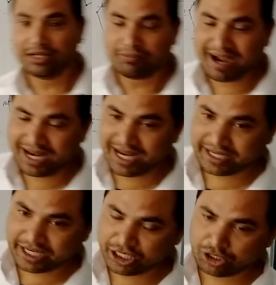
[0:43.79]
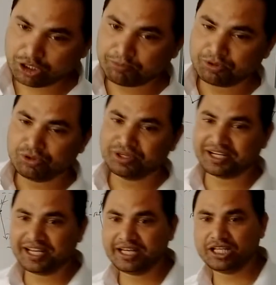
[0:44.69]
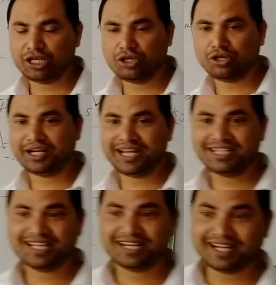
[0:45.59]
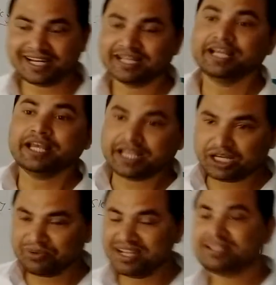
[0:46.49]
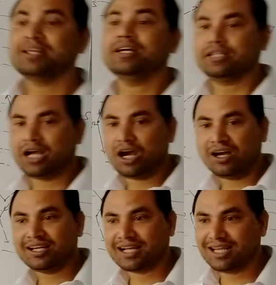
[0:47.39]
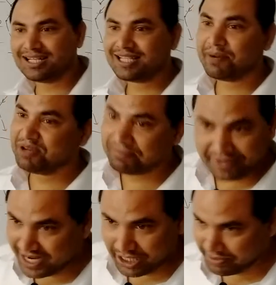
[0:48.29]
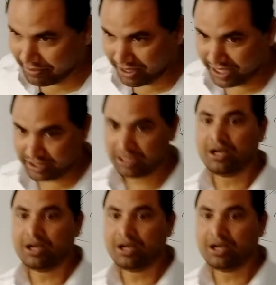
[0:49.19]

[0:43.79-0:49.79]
violet, indigo, blue, green, yellow, orange and red, in which the all colors have different wavelength.